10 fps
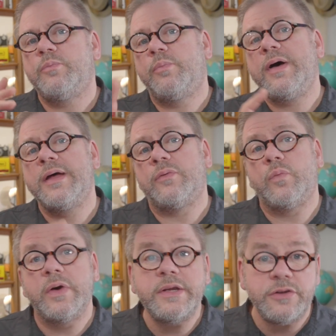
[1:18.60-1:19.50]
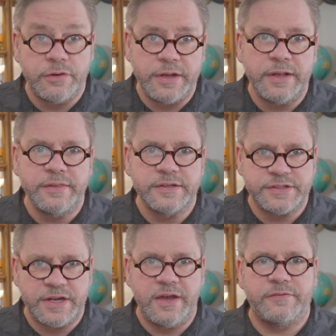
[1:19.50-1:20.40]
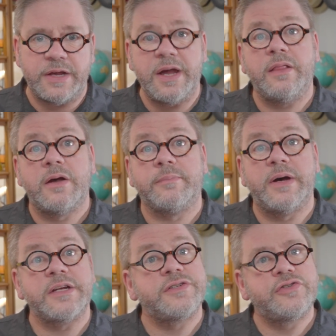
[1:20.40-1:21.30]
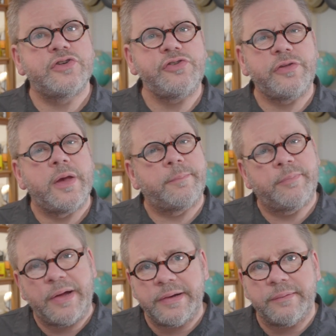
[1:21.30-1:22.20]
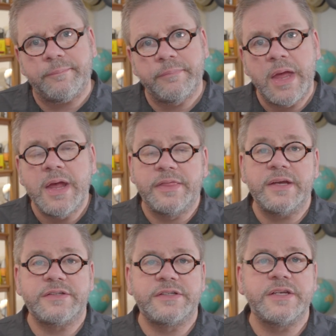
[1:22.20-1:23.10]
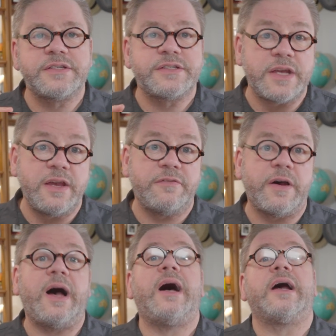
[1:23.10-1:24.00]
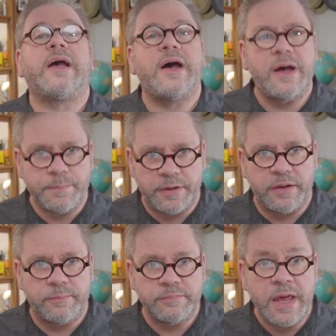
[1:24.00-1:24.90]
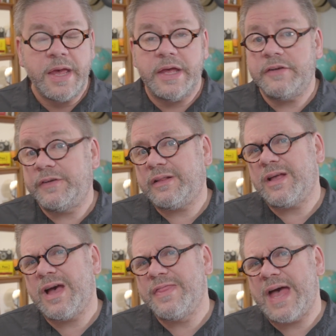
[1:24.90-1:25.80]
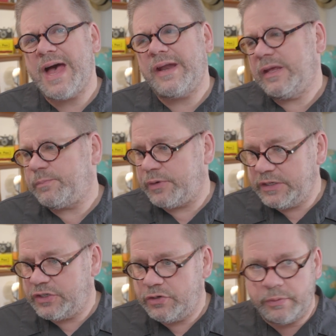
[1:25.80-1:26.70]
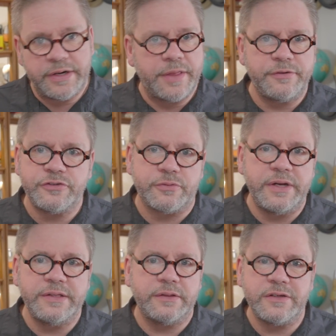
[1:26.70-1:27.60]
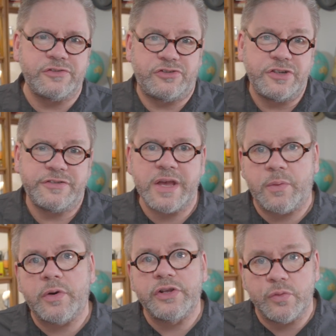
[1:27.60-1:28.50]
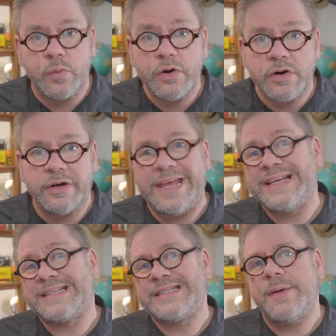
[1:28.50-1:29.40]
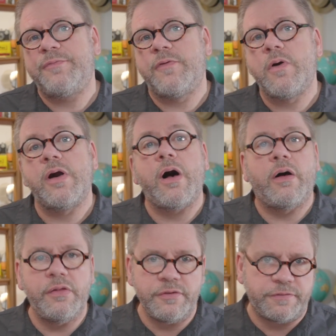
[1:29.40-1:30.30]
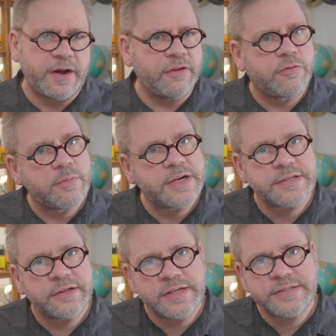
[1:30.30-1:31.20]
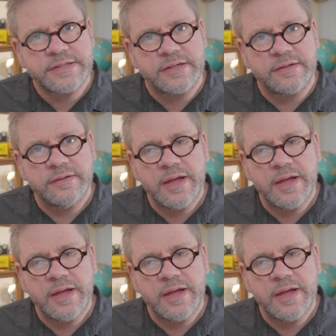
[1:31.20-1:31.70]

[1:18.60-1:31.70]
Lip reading: But when you're in the Save dialog box, there's usually a button that says Save a Copy. And if you click on that, it brings you to another screen that looks just like where you were, except for all the file formats are listed.